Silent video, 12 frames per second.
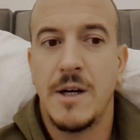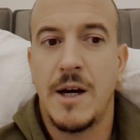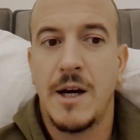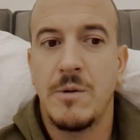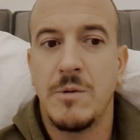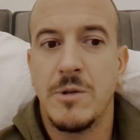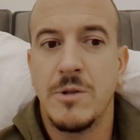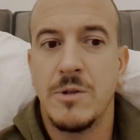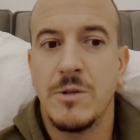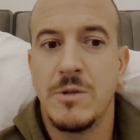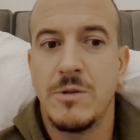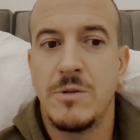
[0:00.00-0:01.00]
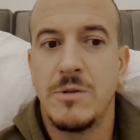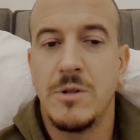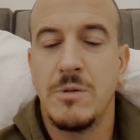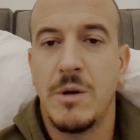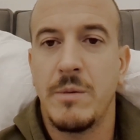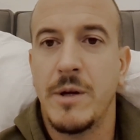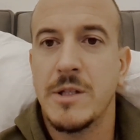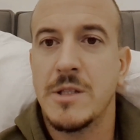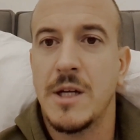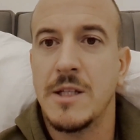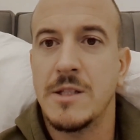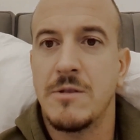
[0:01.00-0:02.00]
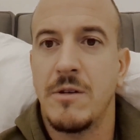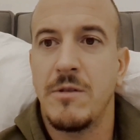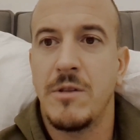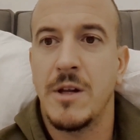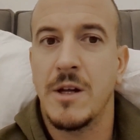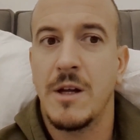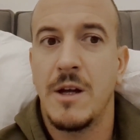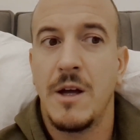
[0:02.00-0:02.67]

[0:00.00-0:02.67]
I will do my best to answer everything.